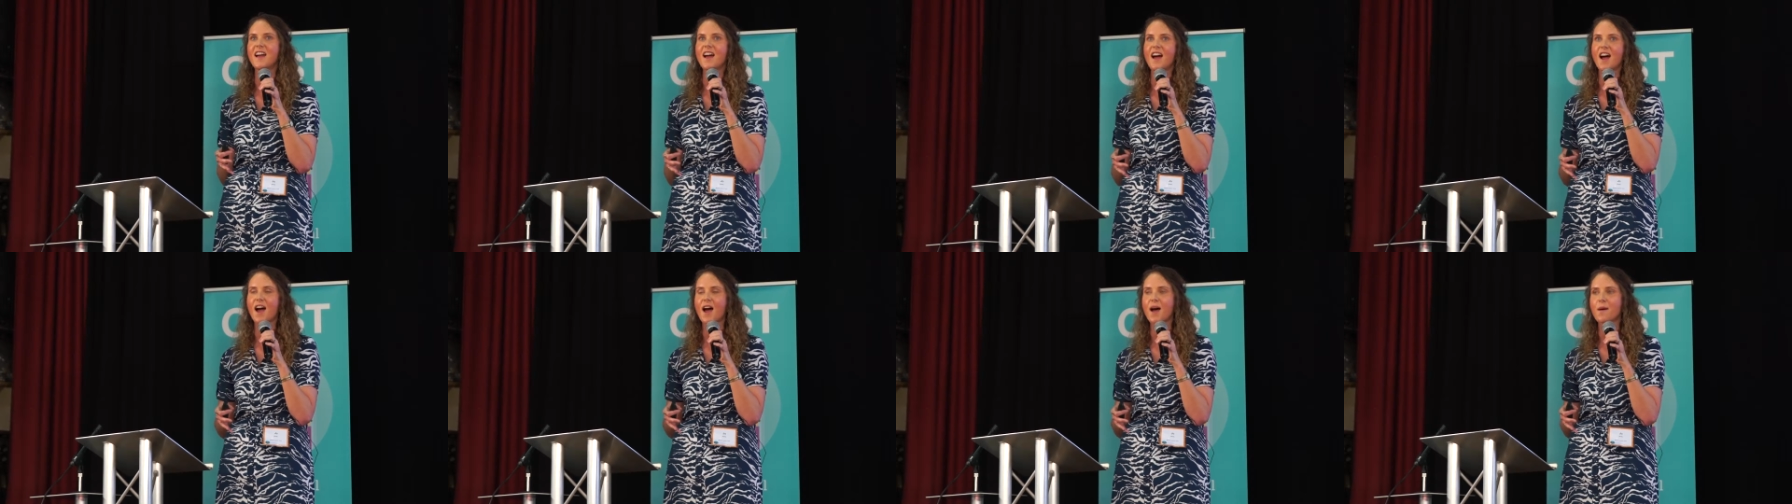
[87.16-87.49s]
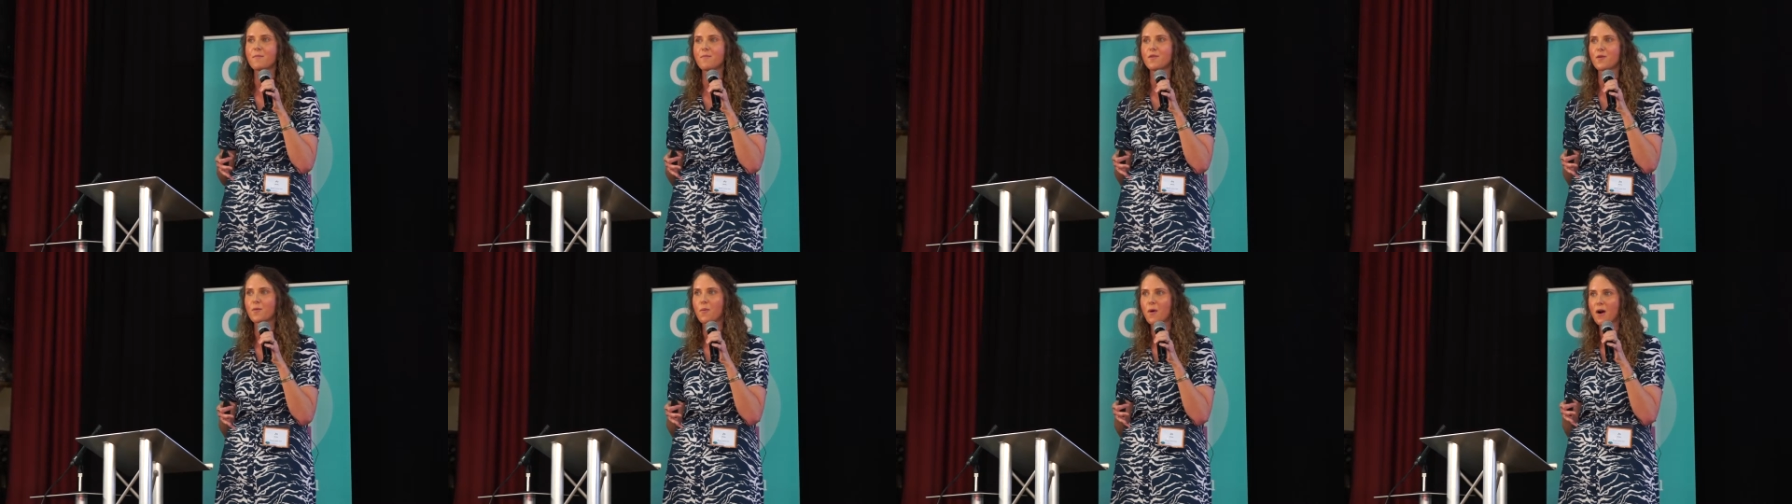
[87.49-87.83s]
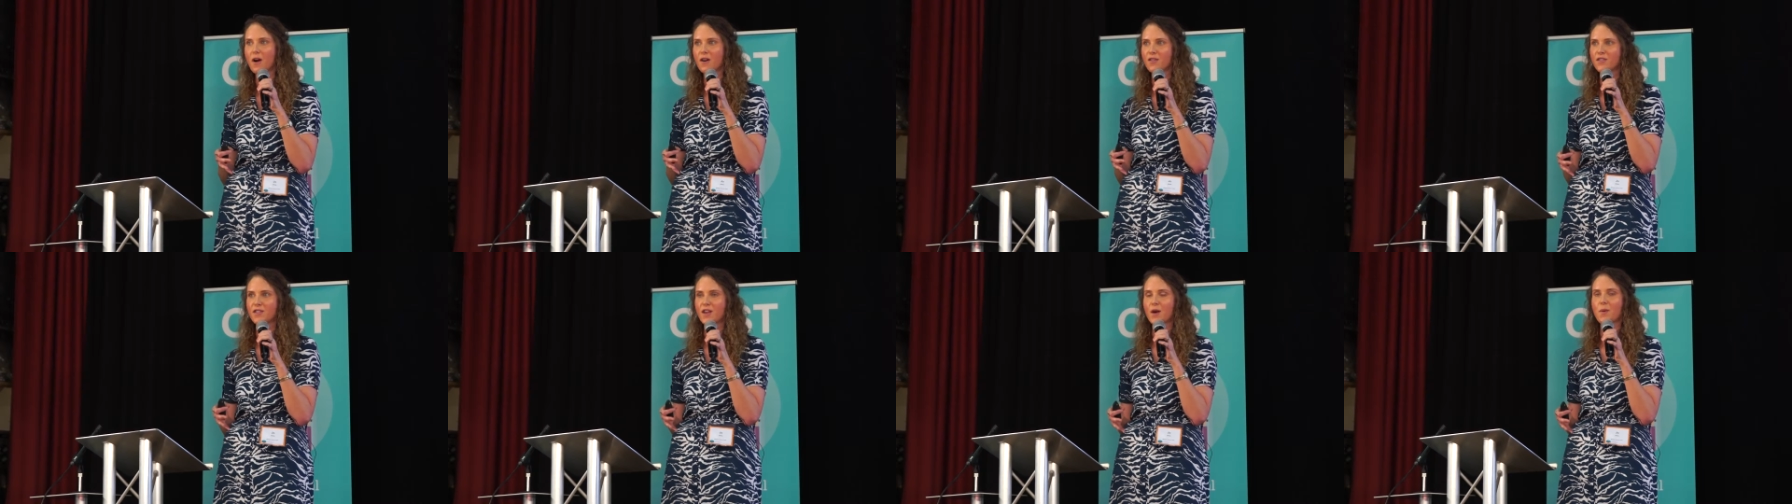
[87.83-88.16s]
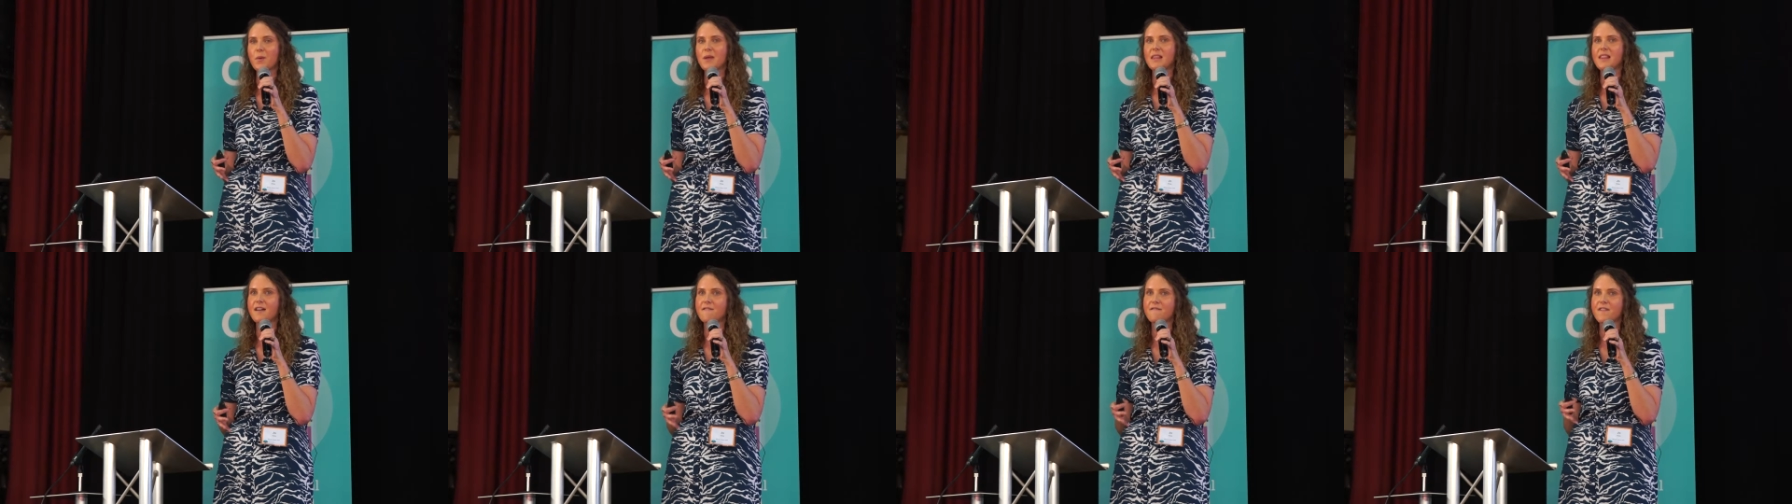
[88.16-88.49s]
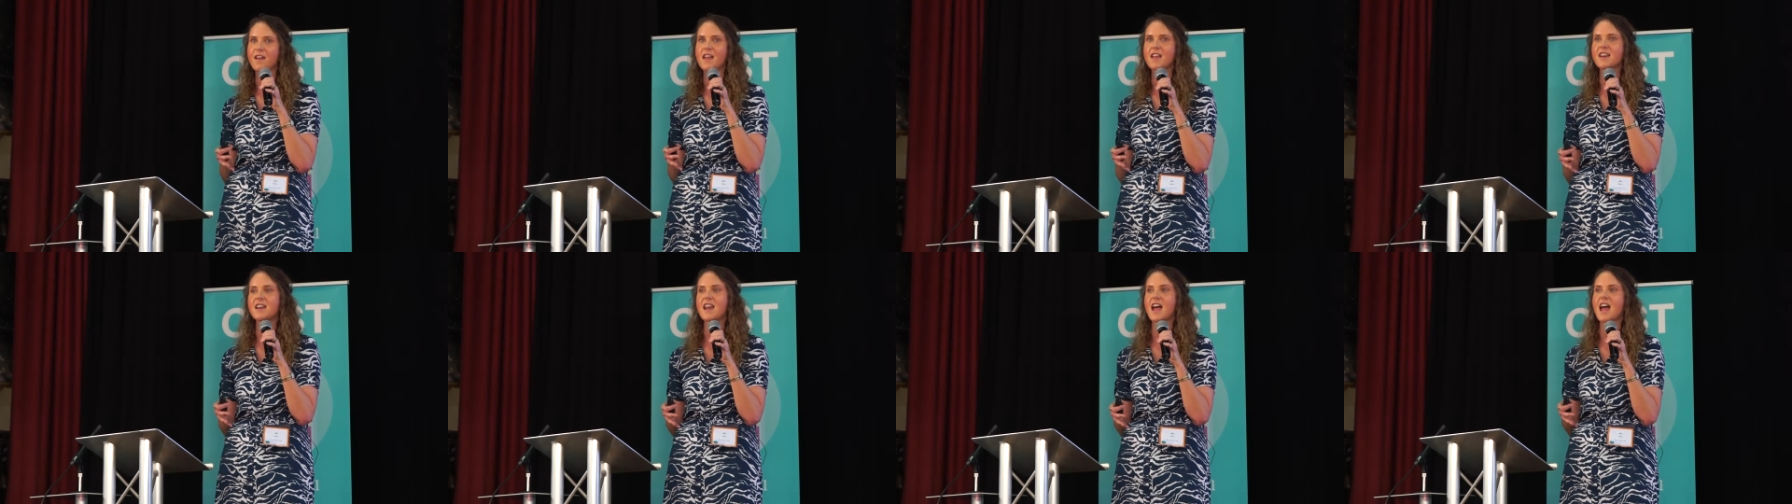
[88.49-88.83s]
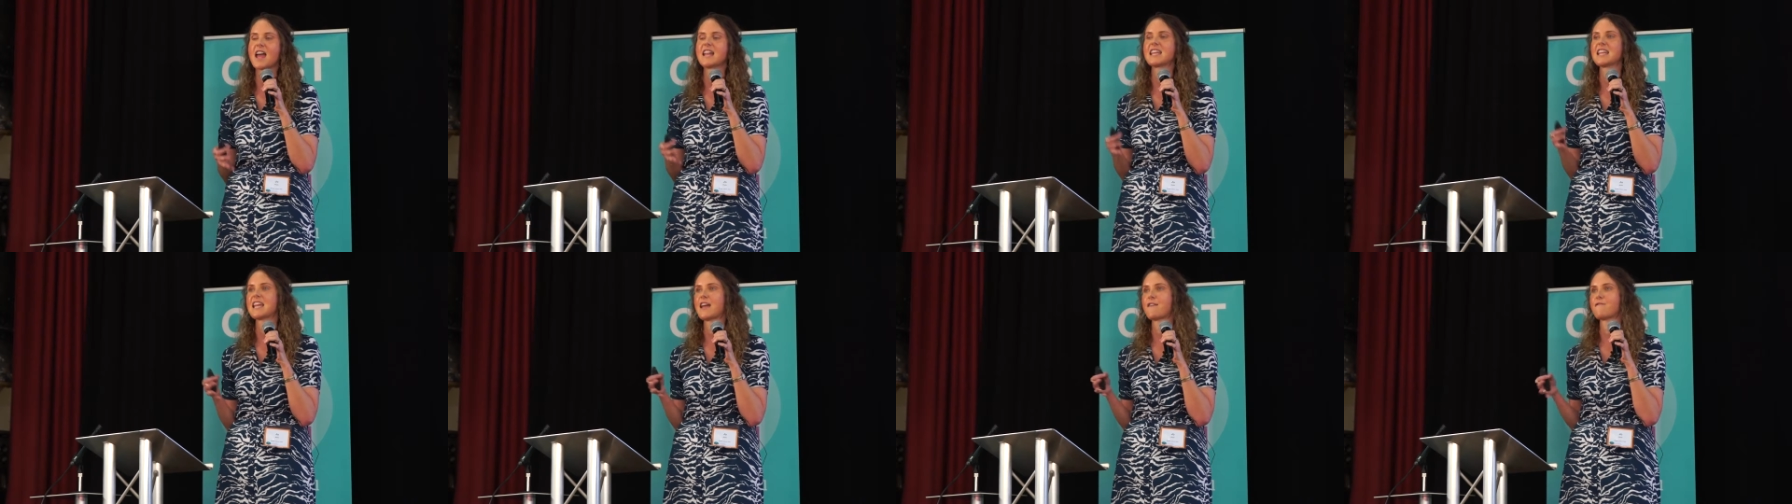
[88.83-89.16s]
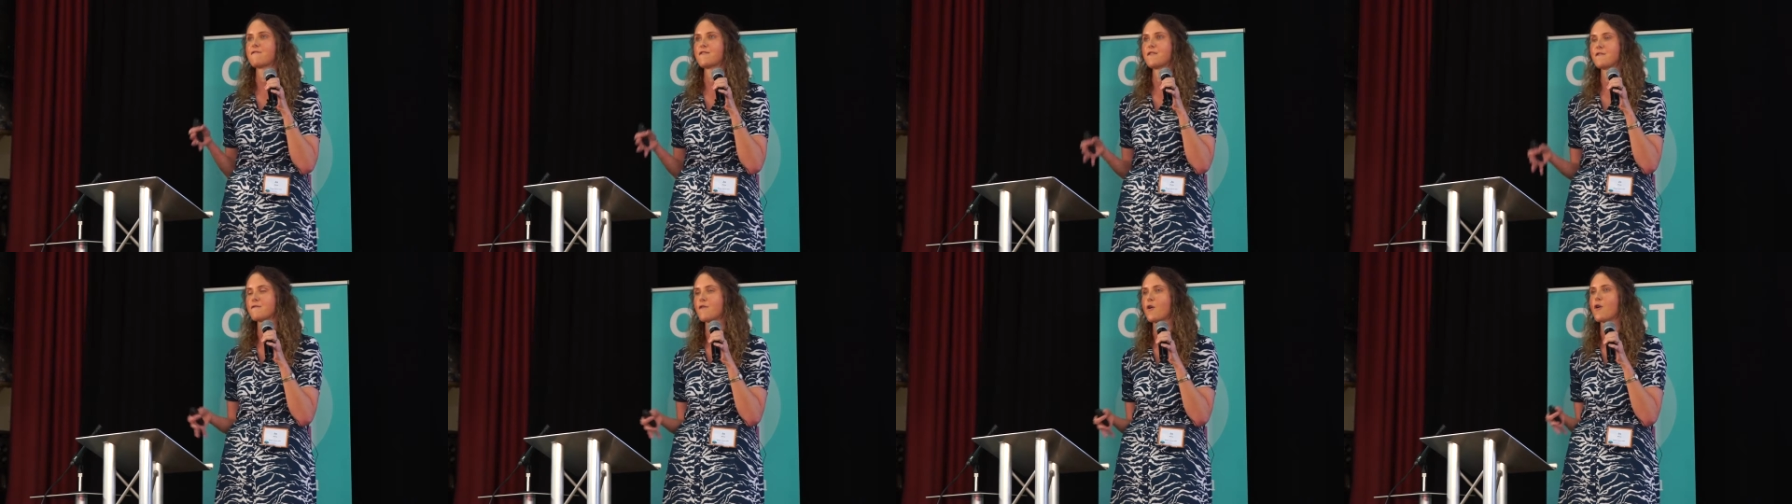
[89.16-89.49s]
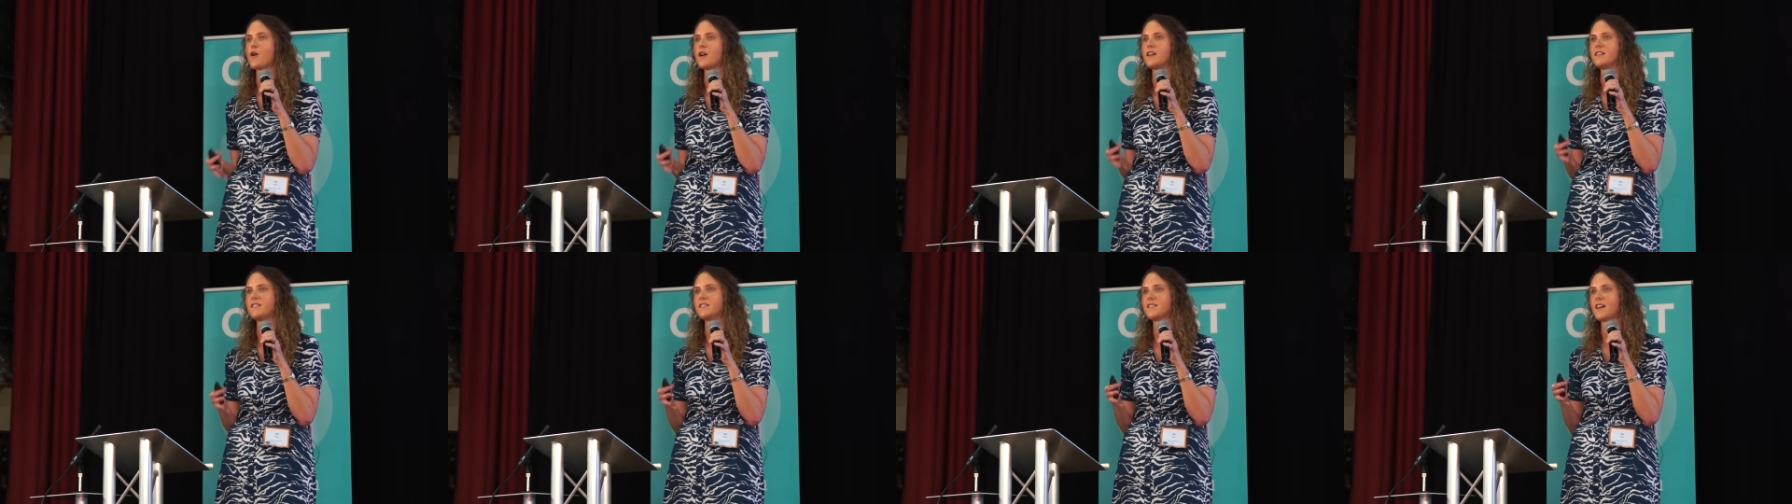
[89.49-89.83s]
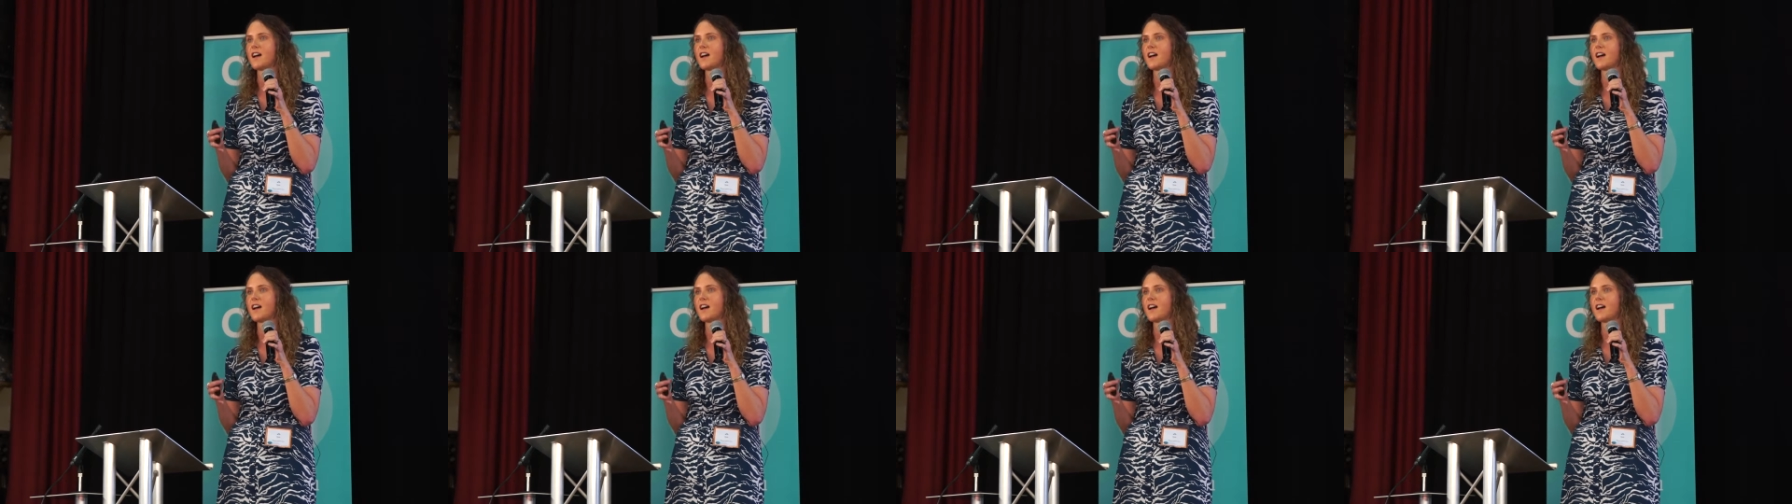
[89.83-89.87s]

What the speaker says: the world that we live in and give the voice,